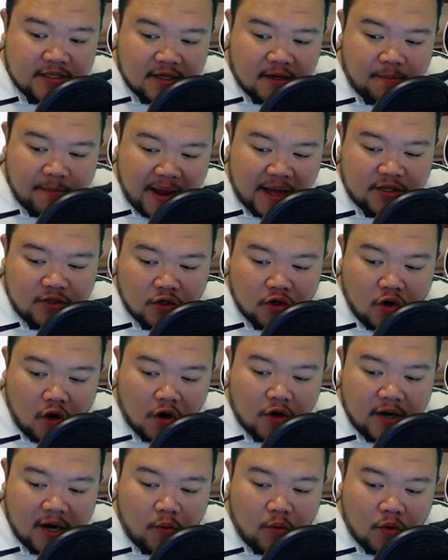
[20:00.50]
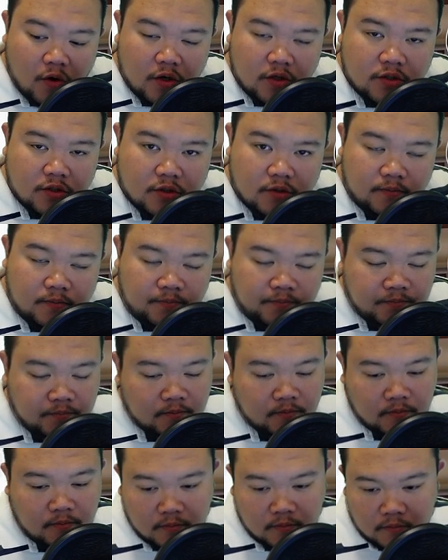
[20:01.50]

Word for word: for Visa, MasterCard networks.